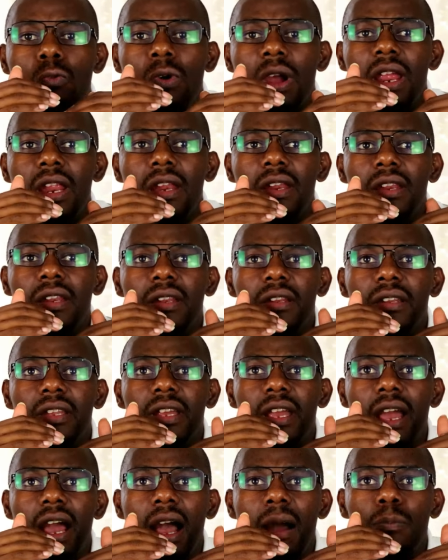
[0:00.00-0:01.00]
when
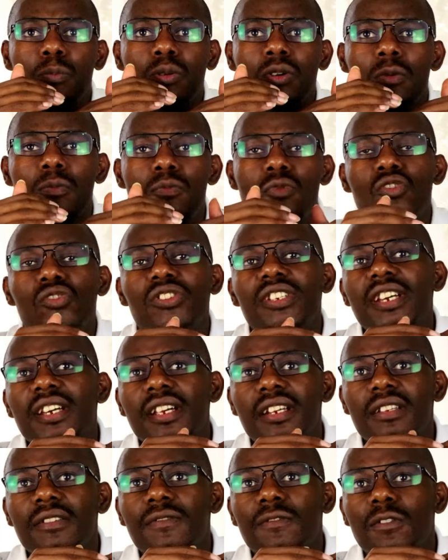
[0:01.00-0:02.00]
they are
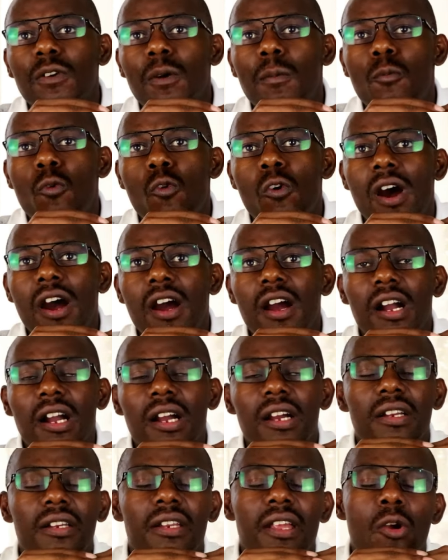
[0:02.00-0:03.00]
promoted from
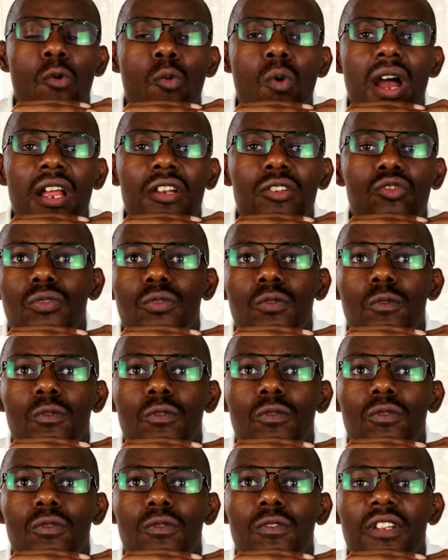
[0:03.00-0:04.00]
work, they want
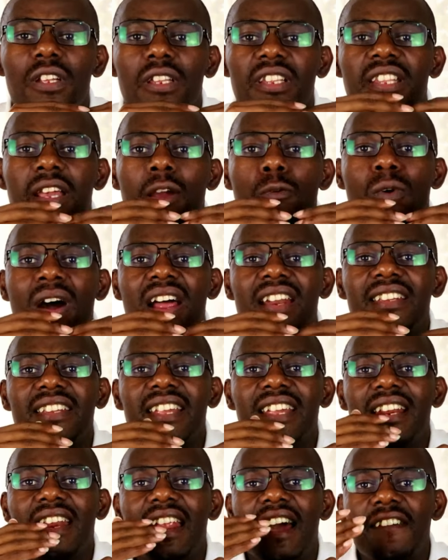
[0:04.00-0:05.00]

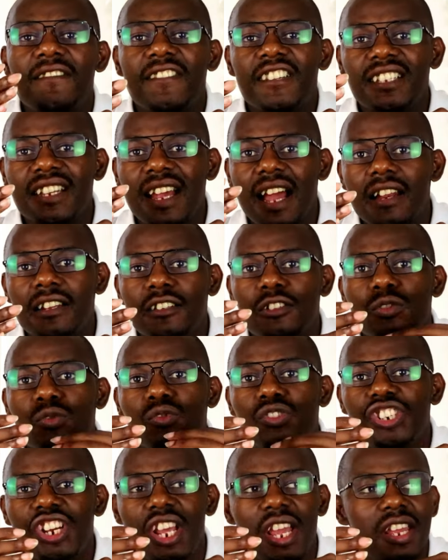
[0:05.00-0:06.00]
their lifestyle
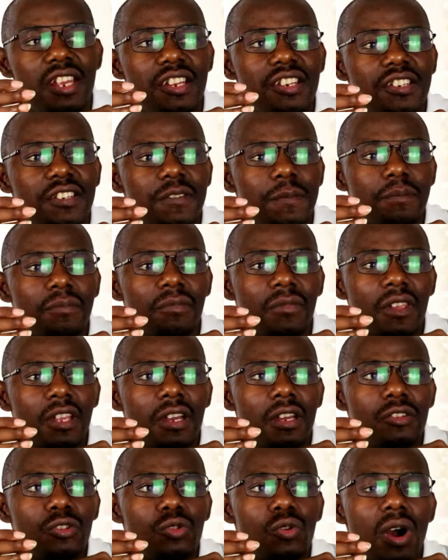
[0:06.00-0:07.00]
to change.
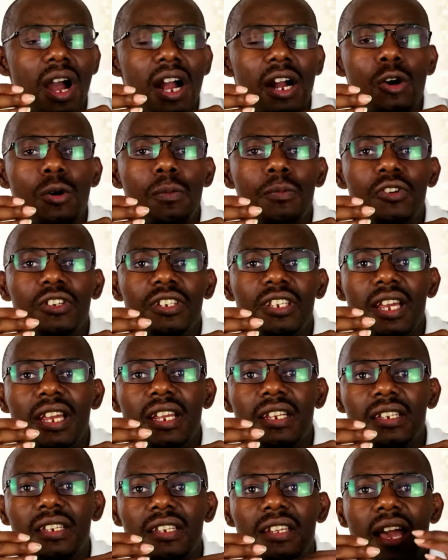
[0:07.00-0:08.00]
to
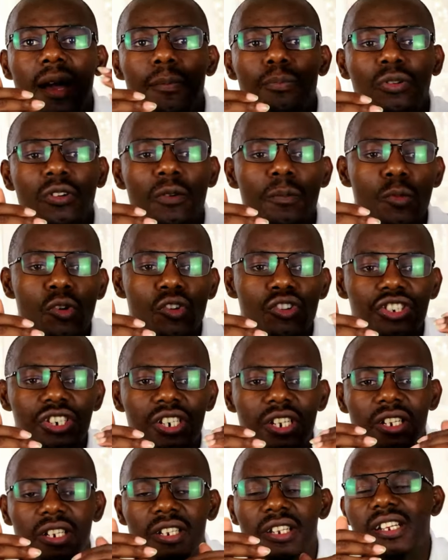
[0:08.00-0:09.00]
accommodate their
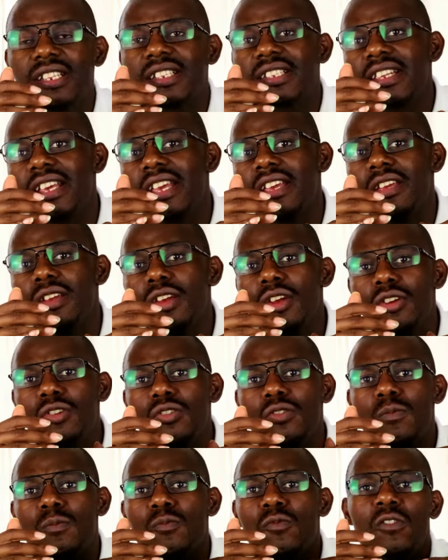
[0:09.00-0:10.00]
promotion. Let's say
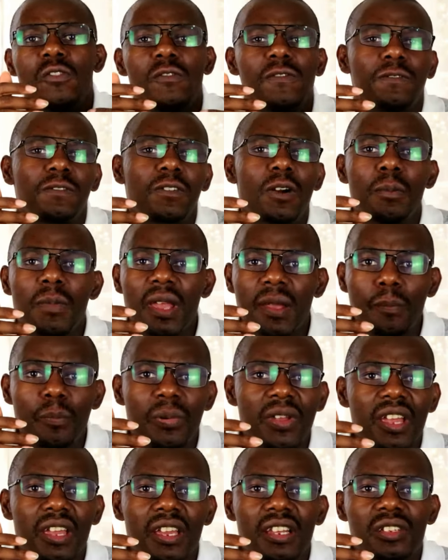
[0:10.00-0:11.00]
you move from
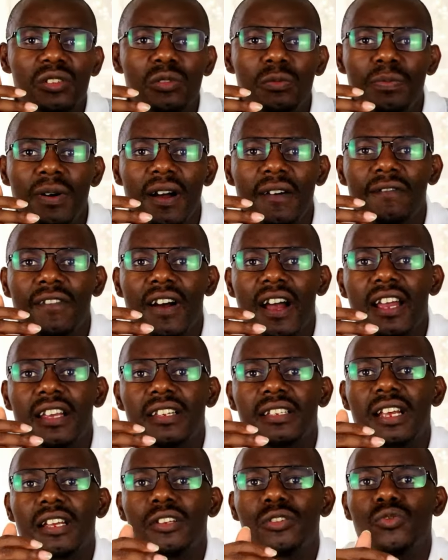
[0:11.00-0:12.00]
being a
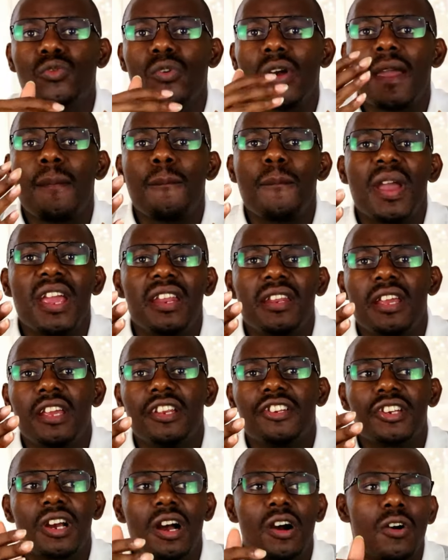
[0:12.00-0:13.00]
supervisor to a
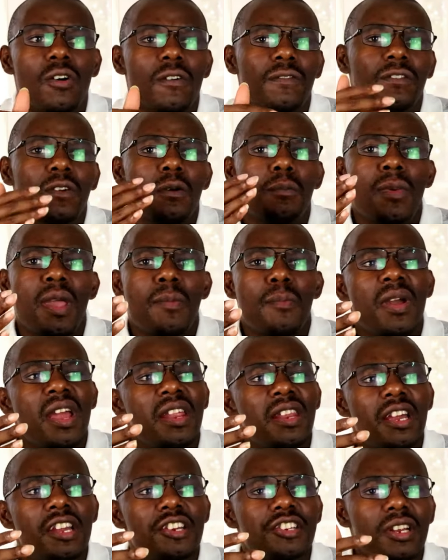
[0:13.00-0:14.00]
manager, or from a
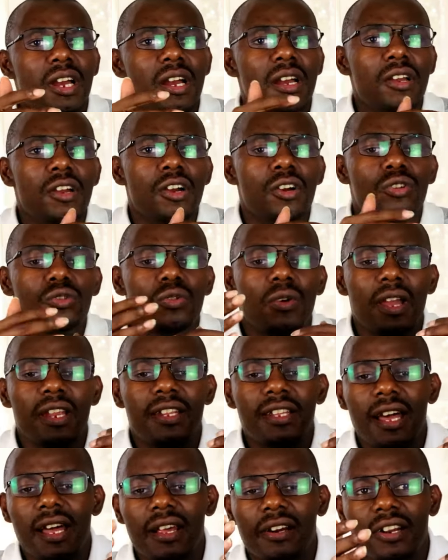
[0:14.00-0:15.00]
manager to a
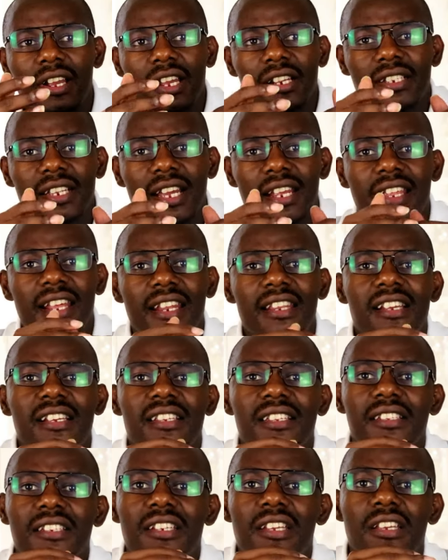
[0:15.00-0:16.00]
director. The
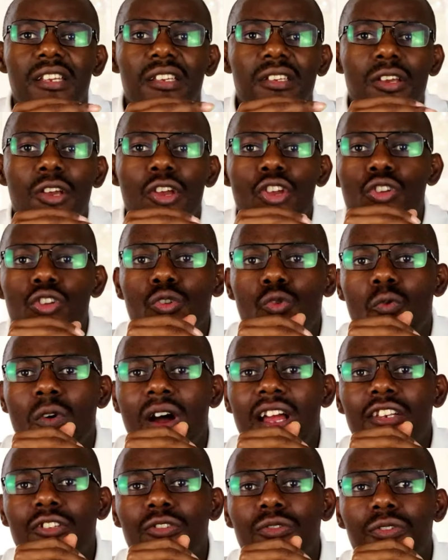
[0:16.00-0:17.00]
next thing you
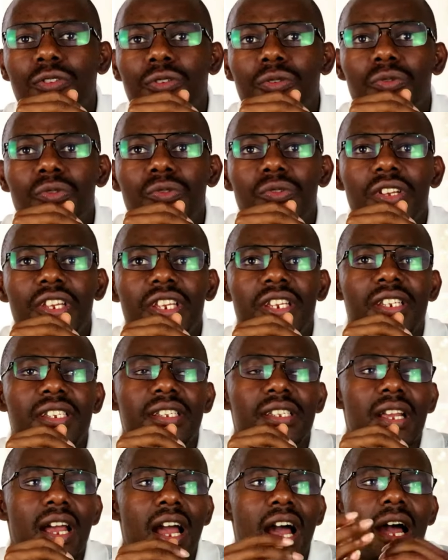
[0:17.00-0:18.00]
want to do
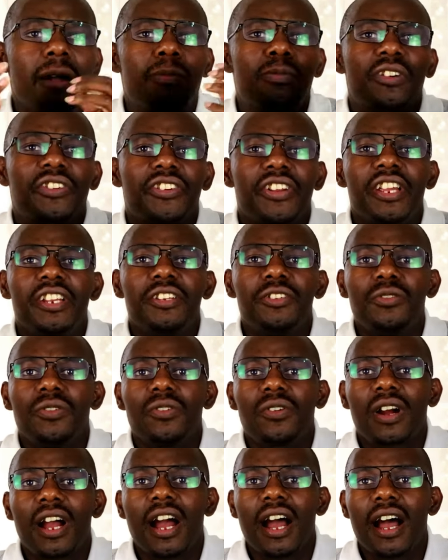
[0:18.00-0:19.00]
is upgrade
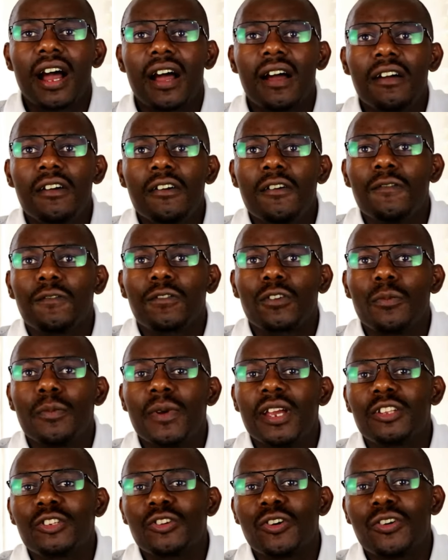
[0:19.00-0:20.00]
your car
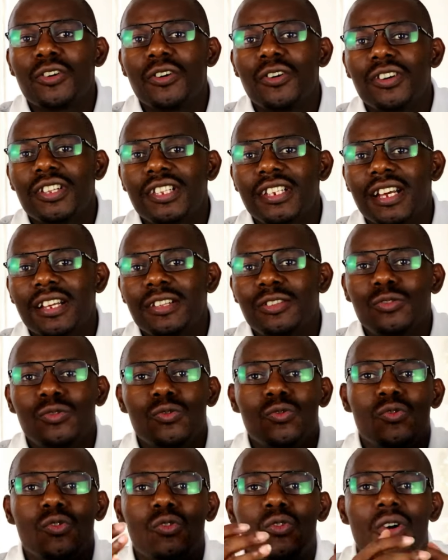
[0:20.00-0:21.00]
from a Toyota
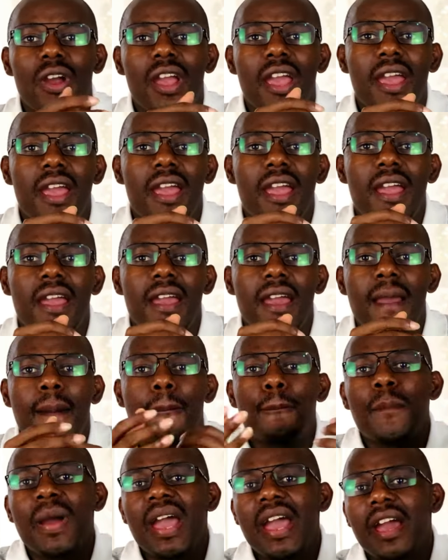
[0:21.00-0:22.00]
to a
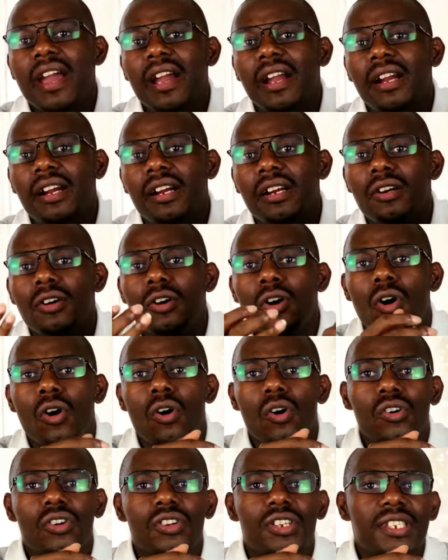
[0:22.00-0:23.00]
Mac
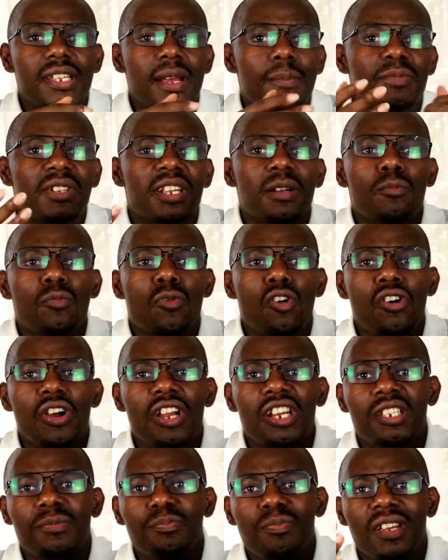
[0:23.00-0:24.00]
or something more
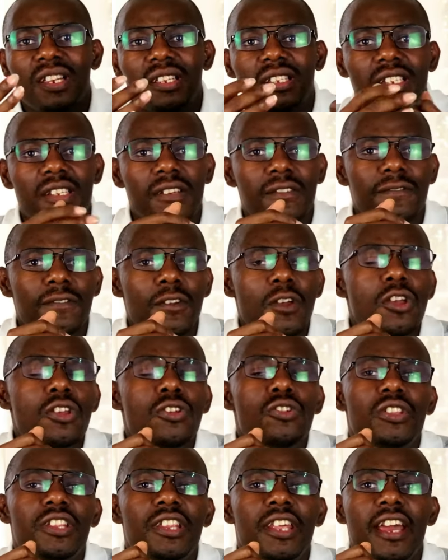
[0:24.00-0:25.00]
expensive.
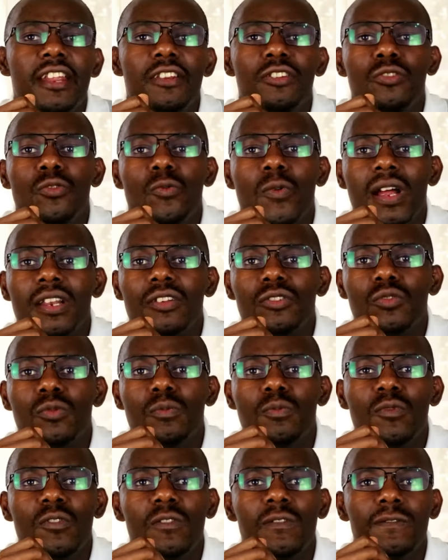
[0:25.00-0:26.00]
Then you want
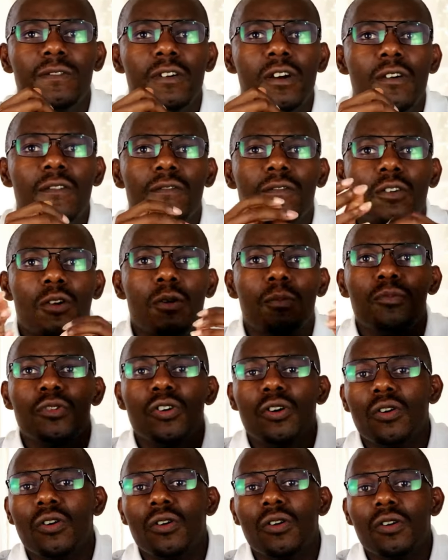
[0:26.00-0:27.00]
to move from
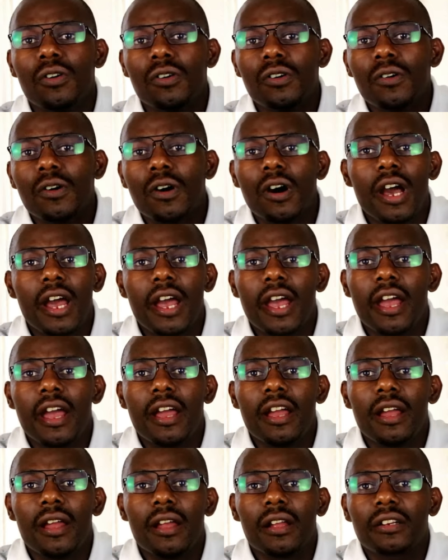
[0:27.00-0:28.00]
your
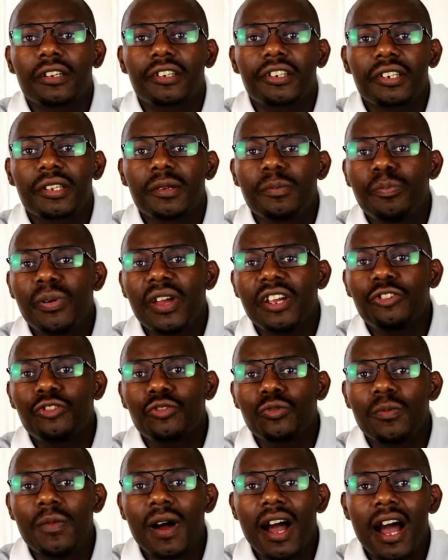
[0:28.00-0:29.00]

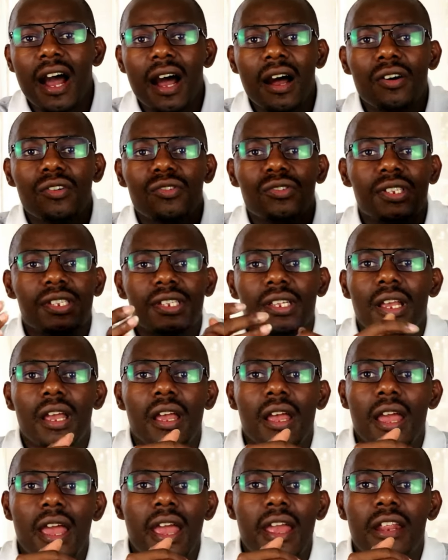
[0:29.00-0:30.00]
three-bedroom house
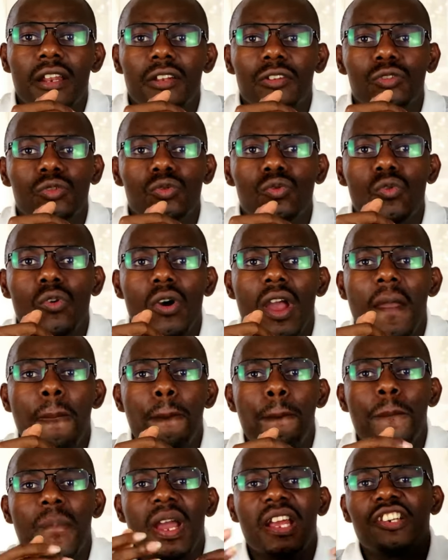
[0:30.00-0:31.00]
and to a
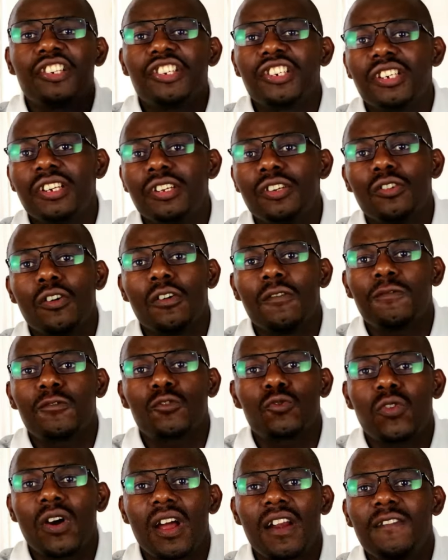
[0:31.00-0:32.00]
mansion
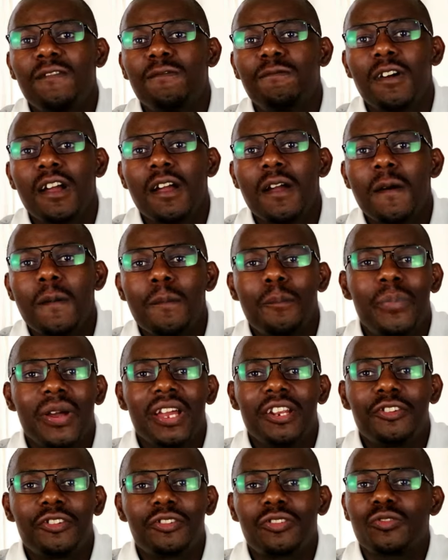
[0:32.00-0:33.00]
of 12
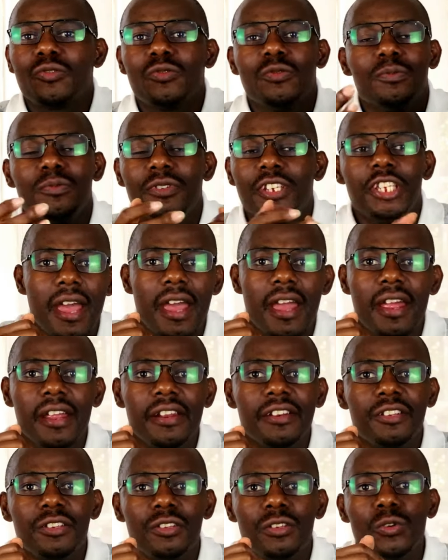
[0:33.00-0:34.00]
bedroom,
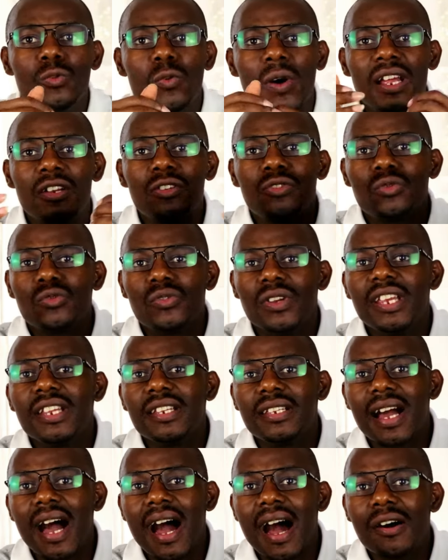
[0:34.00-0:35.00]
and you want to
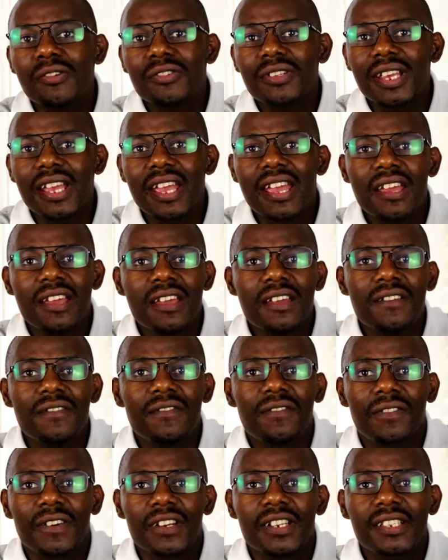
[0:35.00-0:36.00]
eat out
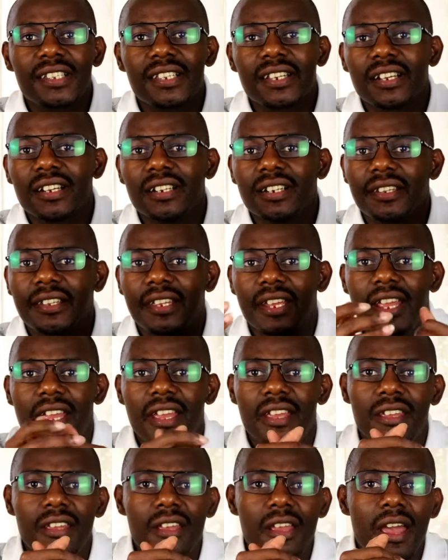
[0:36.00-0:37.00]
every single
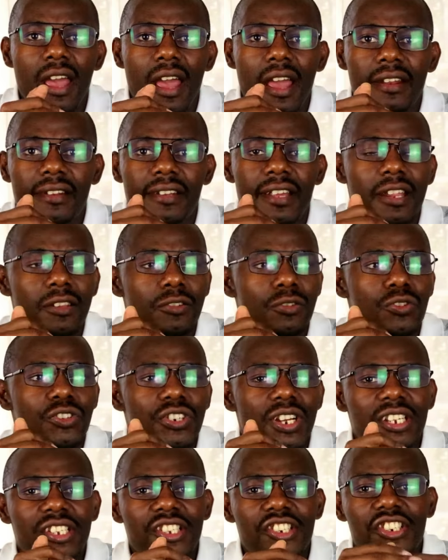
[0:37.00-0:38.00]
day, and then you
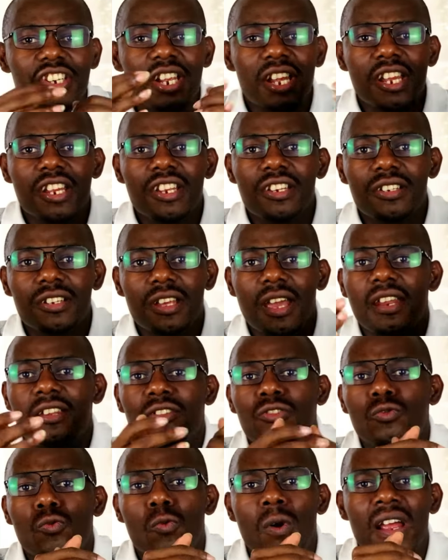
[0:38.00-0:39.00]
just change
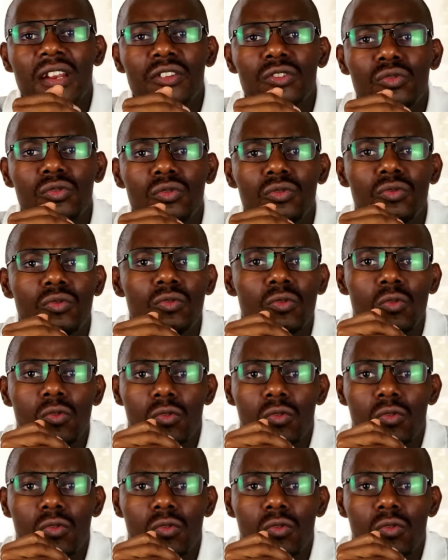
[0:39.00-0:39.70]
and you want to